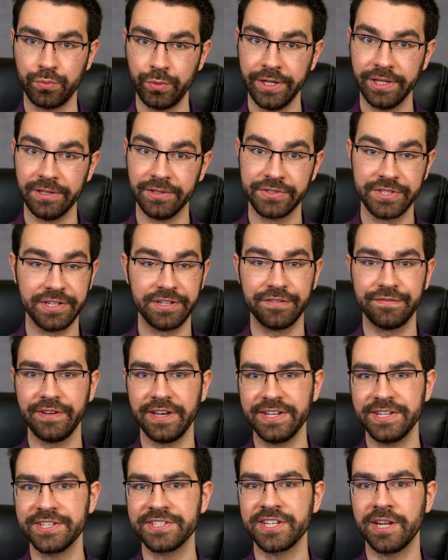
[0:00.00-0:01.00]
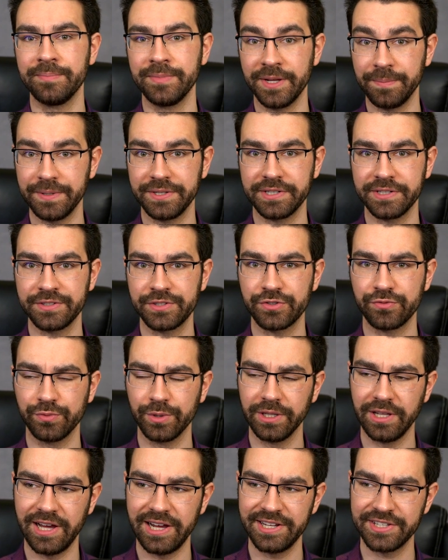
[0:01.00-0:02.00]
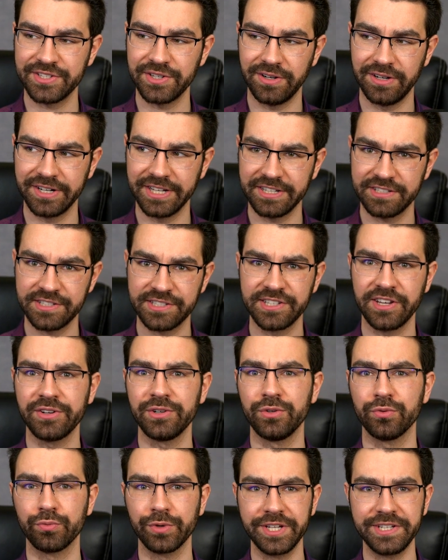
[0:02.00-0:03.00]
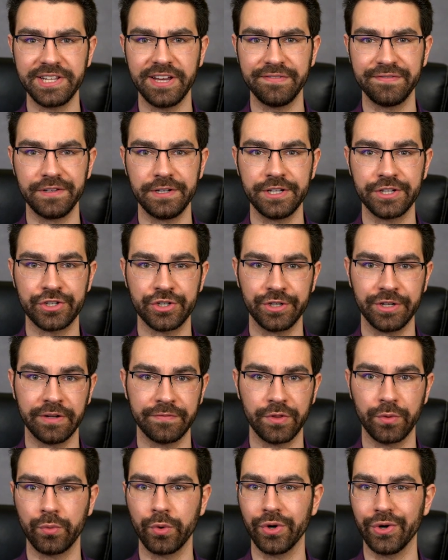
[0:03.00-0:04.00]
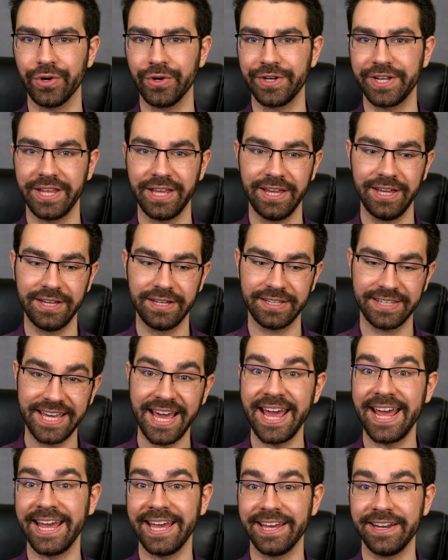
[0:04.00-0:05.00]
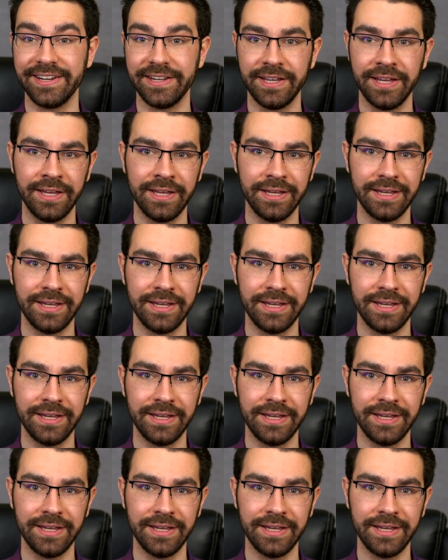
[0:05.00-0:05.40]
will to defend his omnipotence relies on a subtle redefinition of the word can,